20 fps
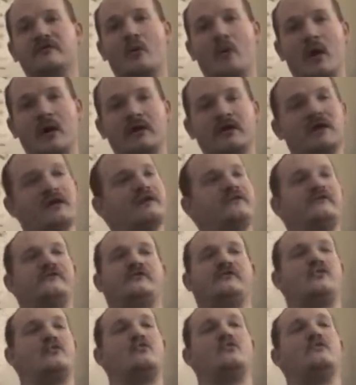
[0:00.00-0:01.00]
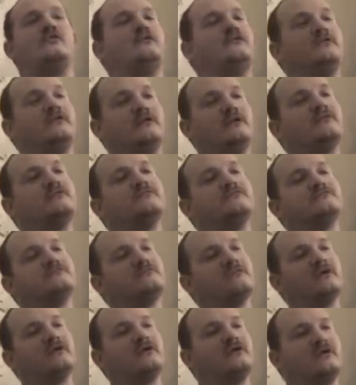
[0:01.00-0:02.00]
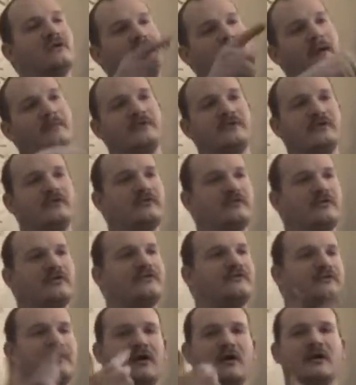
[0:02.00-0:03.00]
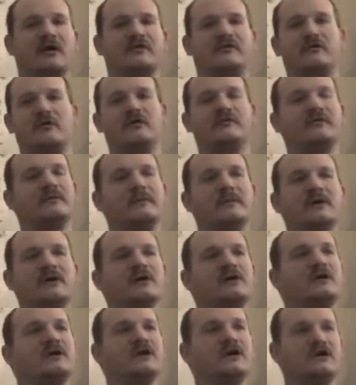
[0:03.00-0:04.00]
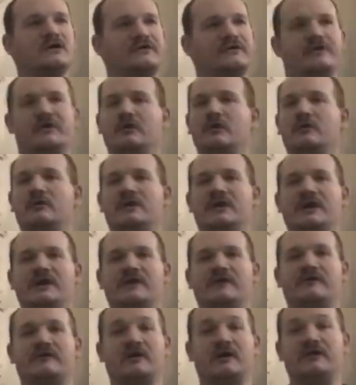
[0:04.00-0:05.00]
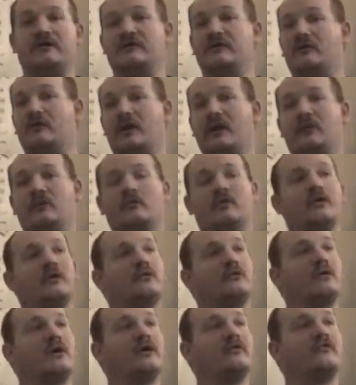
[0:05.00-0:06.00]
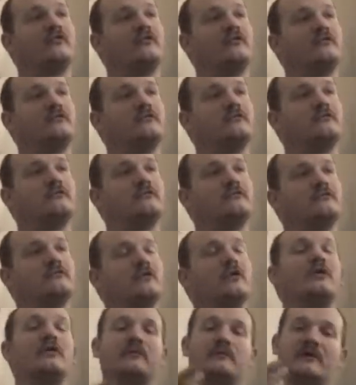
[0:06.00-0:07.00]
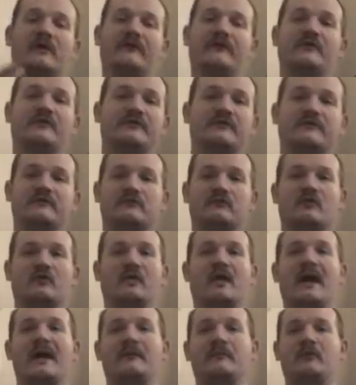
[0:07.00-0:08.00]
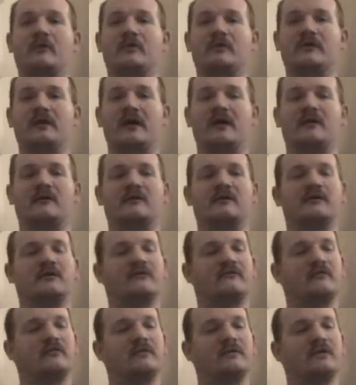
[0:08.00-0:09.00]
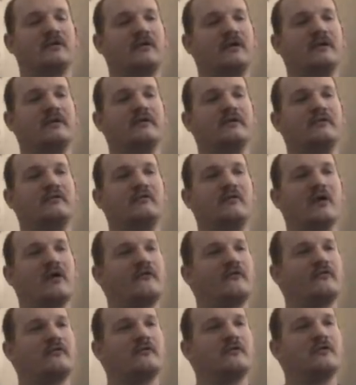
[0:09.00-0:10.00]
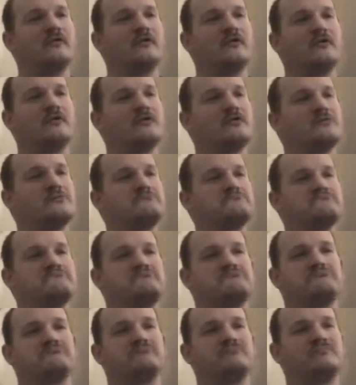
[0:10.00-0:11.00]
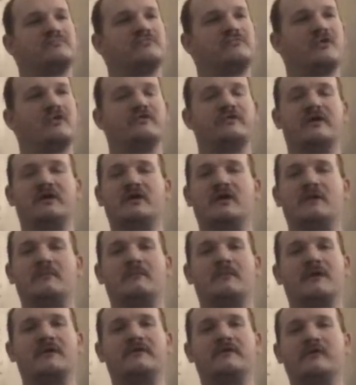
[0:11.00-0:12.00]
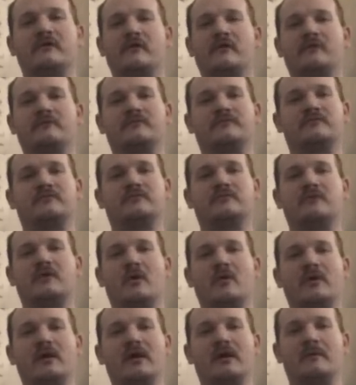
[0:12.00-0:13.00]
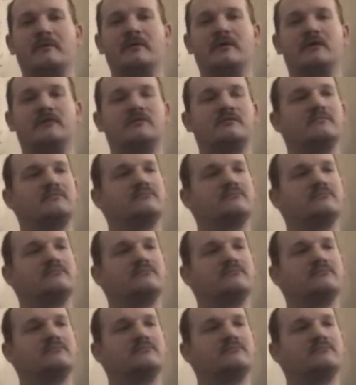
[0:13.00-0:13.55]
One, it's just cool. It collapses into the stock, that's awesome. Two is it's a great little rifle, or if it's reliable and accurate enough, it'd be a great little rifle. Don't take up much room. Go camping.